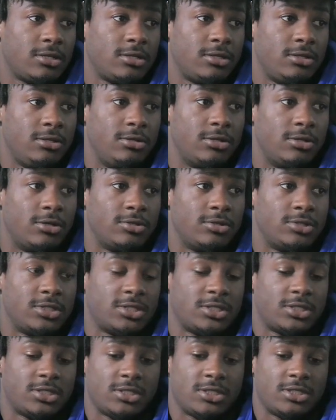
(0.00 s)
You know,
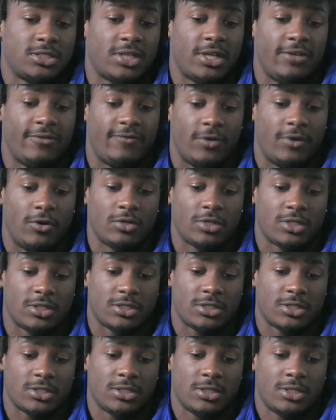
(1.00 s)
just stay focused
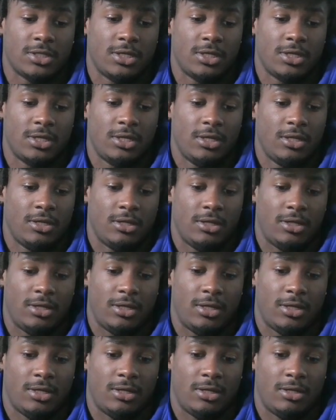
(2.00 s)

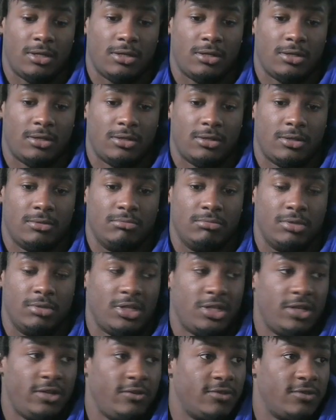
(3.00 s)
and
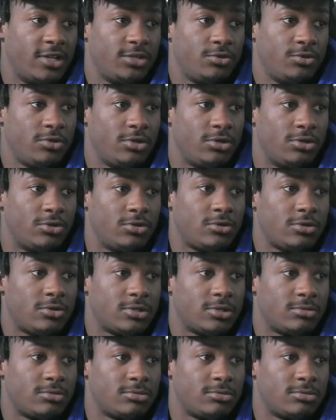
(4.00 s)
believe that you can do it.